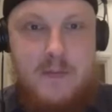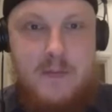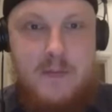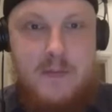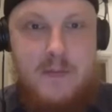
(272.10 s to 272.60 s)

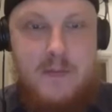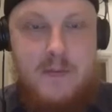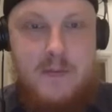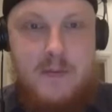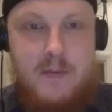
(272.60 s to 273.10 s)

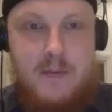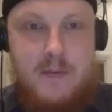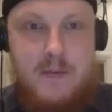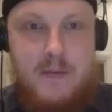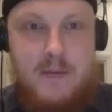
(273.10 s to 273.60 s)

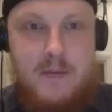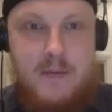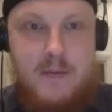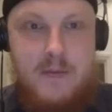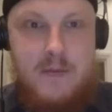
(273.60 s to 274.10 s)

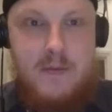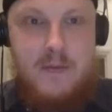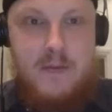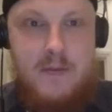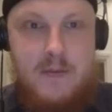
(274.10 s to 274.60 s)

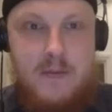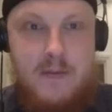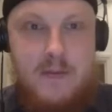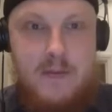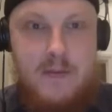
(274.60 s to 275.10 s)

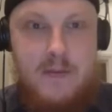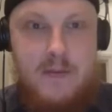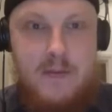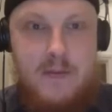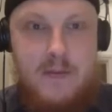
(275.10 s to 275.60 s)

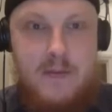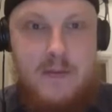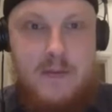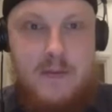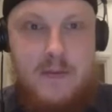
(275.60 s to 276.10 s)

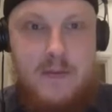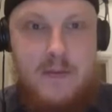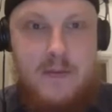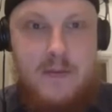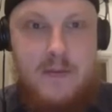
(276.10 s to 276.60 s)

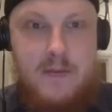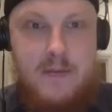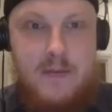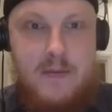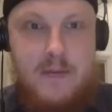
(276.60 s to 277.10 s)

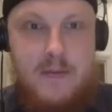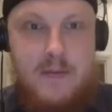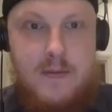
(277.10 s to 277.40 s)
[no speech]